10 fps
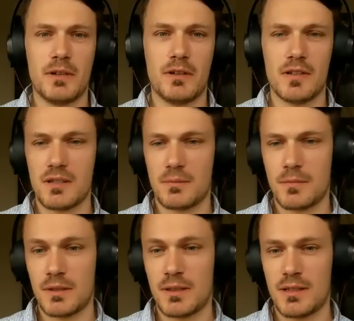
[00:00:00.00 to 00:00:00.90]
awesome.
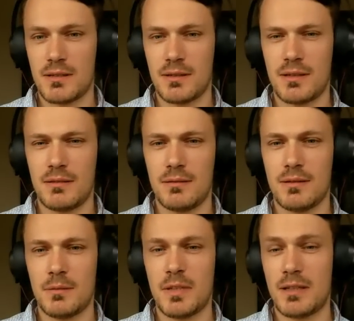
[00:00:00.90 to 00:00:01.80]
And
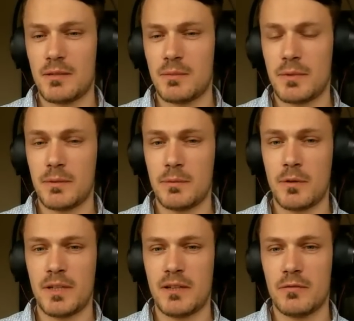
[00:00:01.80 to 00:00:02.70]
there's
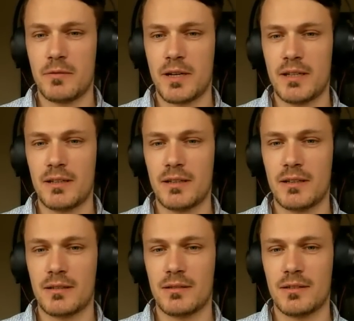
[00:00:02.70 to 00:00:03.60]
probably already
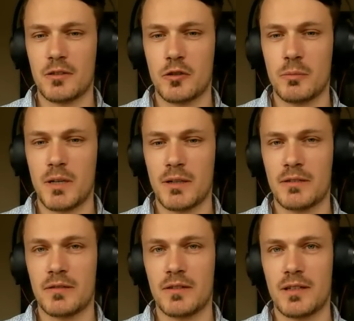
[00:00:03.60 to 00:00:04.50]
like a good
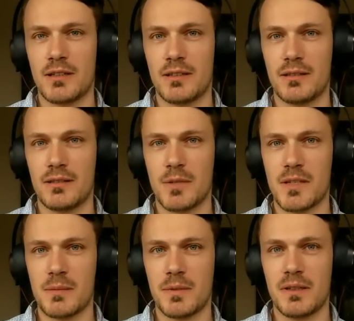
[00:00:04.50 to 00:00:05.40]
market for that. It must be.